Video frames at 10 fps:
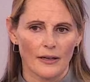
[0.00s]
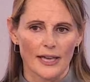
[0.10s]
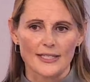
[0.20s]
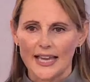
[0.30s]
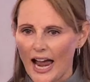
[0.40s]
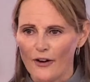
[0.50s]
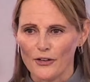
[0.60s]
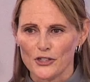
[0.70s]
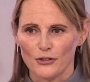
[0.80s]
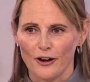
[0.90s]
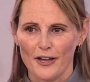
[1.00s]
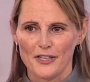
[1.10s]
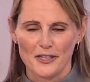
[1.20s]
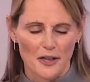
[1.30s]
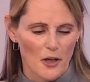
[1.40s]
It's
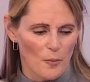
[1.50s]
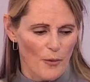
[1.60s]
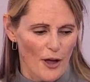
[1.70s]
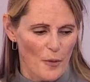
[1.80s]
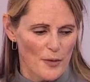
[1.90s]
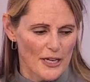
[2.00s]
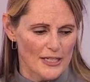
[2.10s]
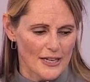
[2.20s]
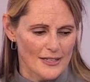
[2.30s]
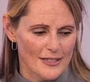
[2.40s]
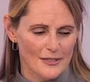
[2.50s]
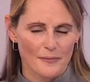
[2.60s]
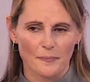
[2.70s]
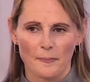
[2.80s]
characterized by obedience.